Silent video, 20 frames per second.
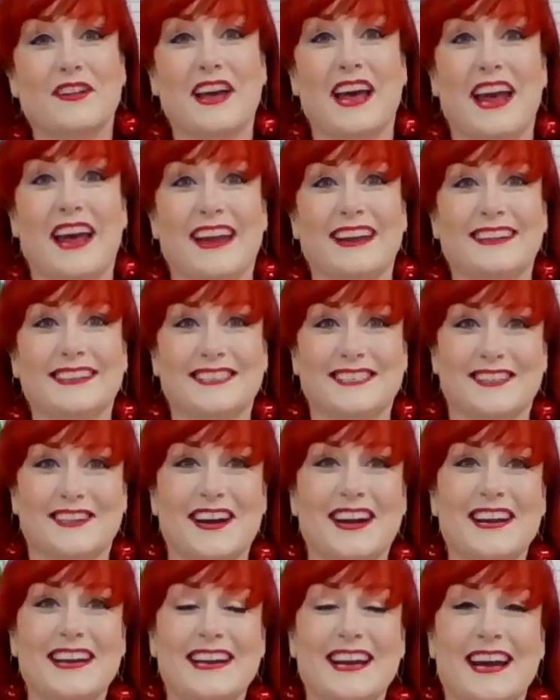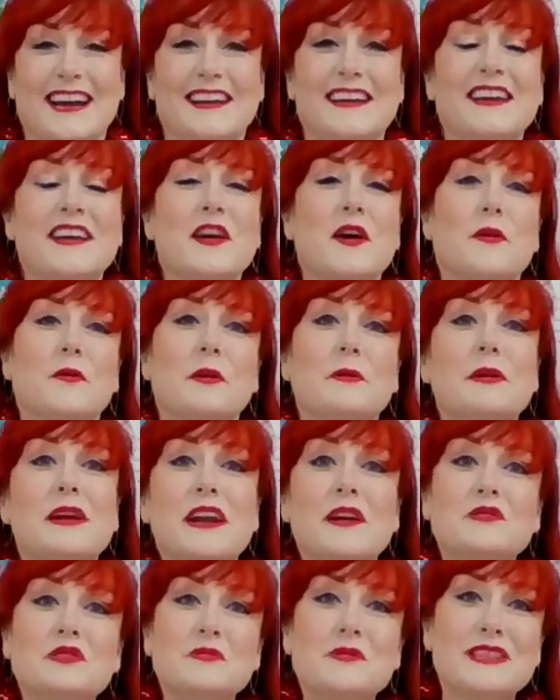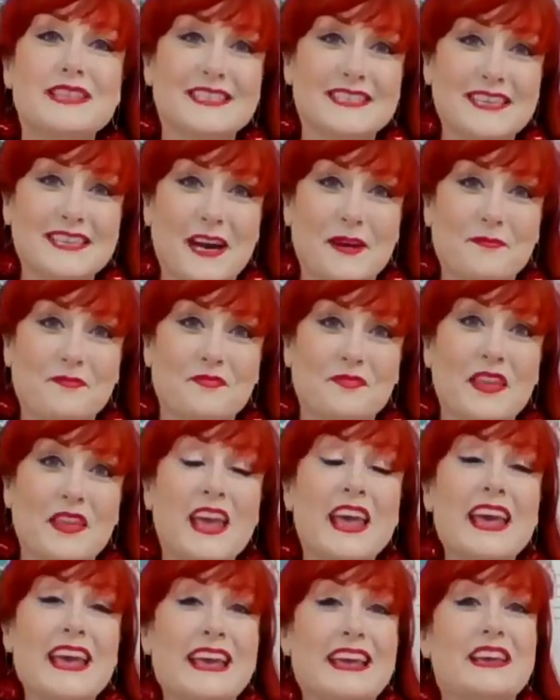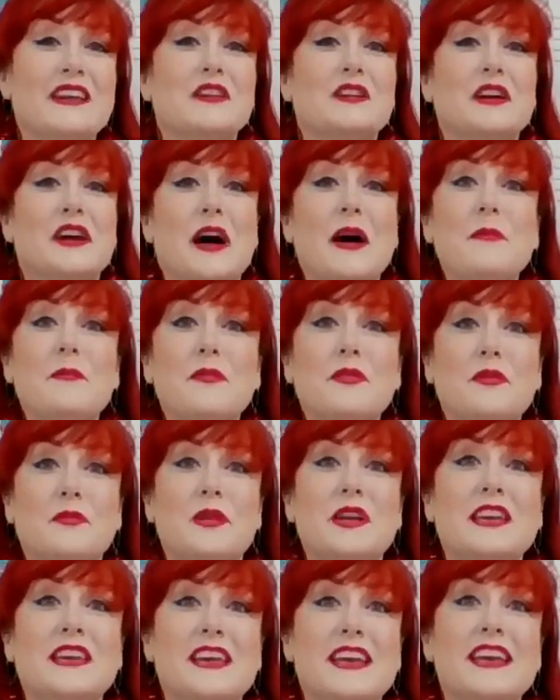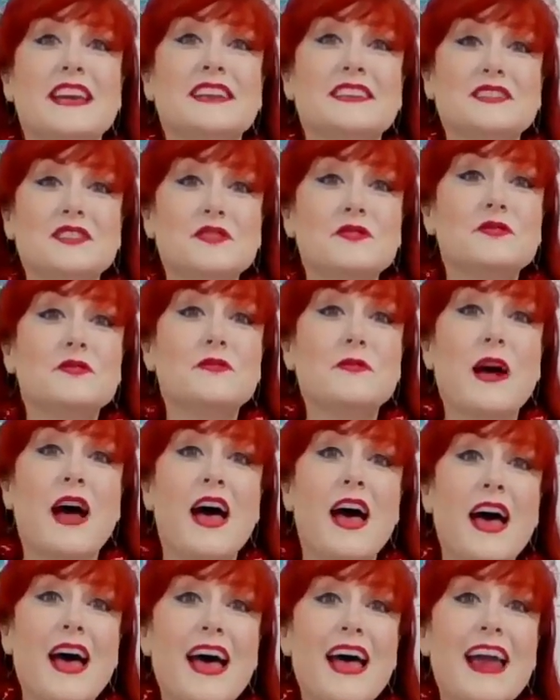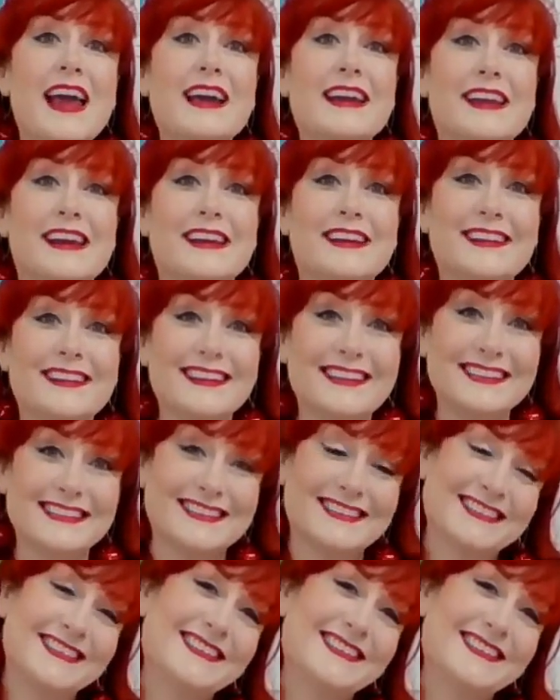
Okay, let's try it again. Repeat after me this time. Here come three kings a-riding,